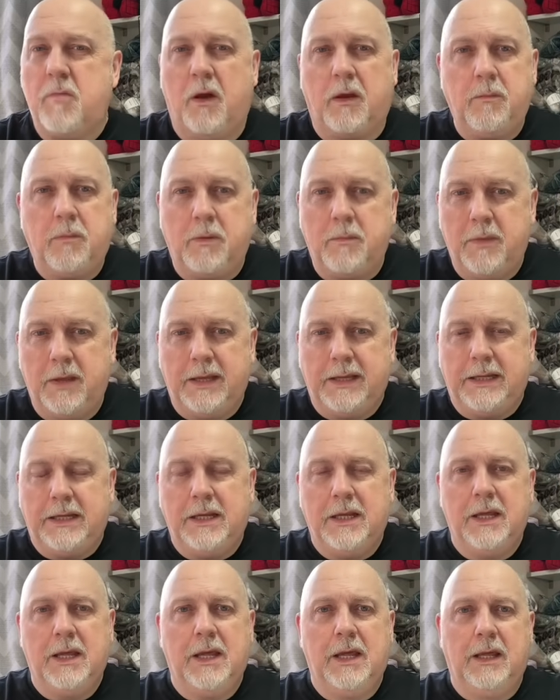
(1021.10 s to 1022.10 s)
might be me.
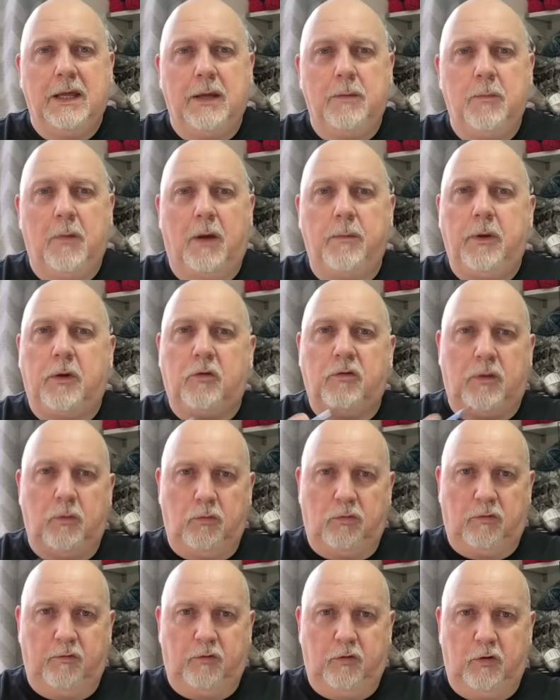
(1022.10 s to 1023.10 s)
It might be because it
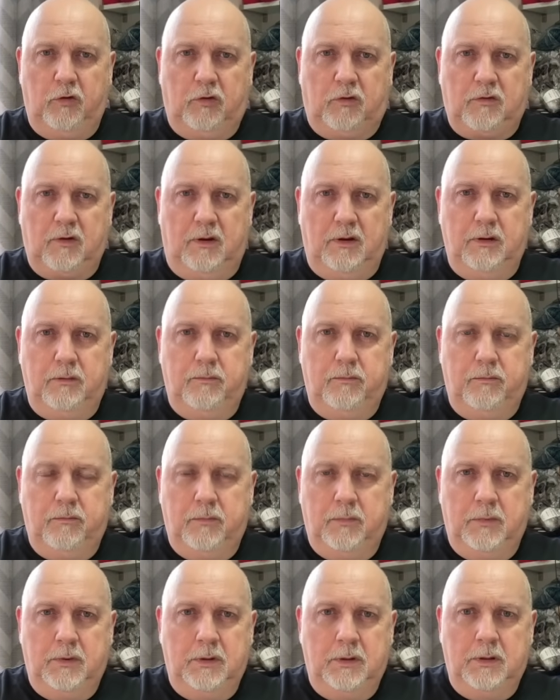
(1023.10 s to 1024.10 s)
was the first time
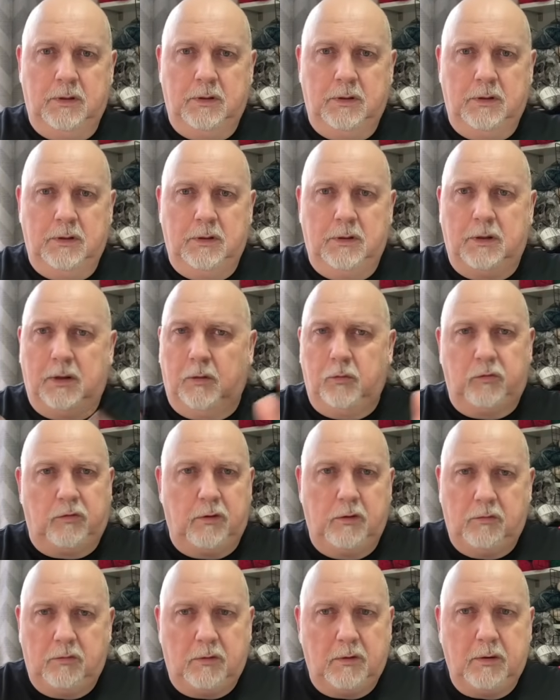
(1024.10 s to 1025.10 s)
I was
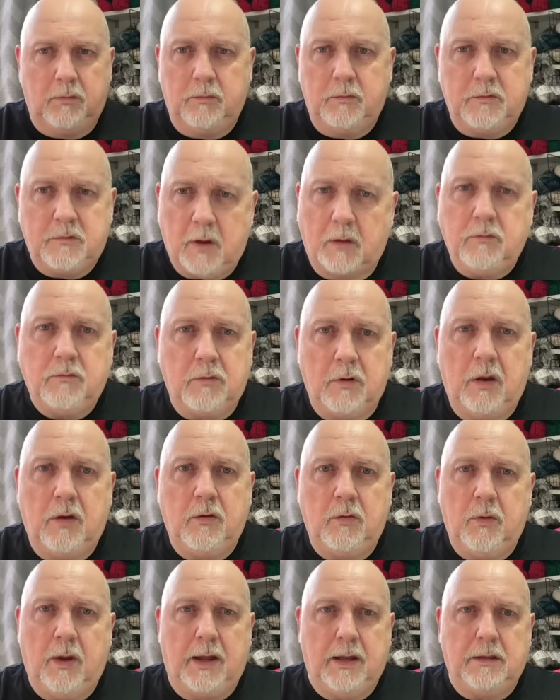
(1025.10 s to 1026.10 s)
using them. Don't
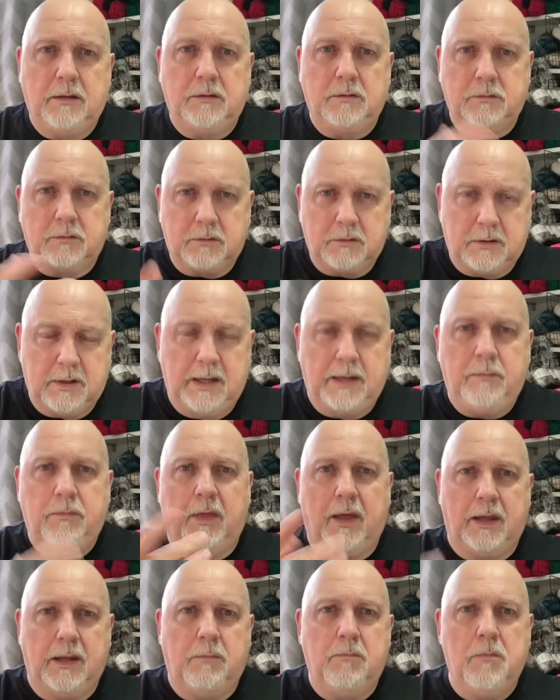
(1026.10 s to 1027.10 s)
know. I'll keep
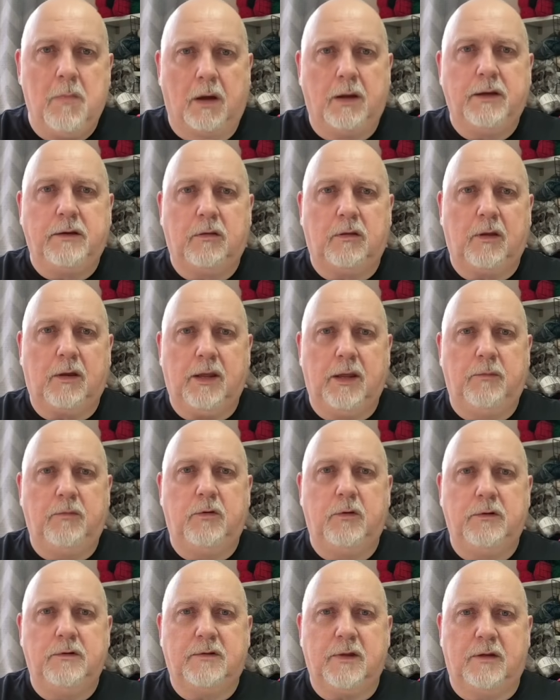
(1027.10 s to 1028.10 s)
that in mind as I keep
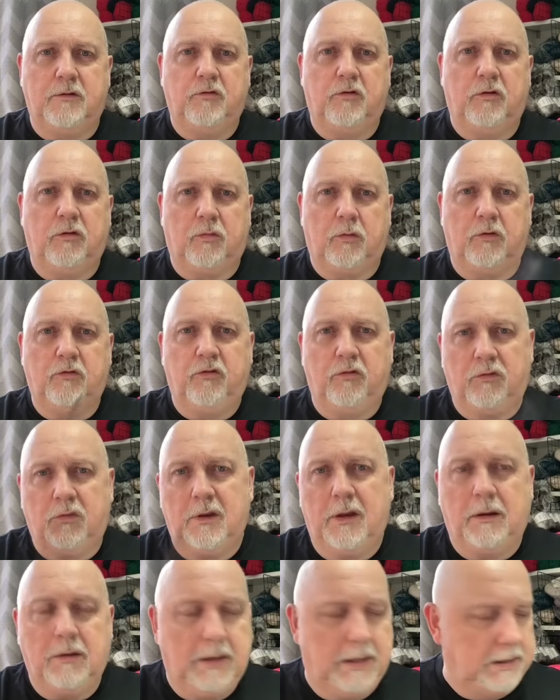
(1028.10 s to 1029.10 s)
doing tension swatches,
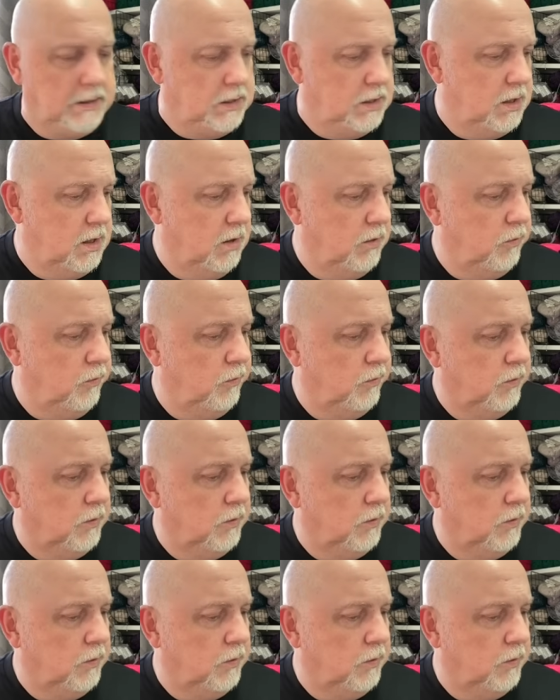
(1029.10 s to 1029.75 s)
and I'll let you know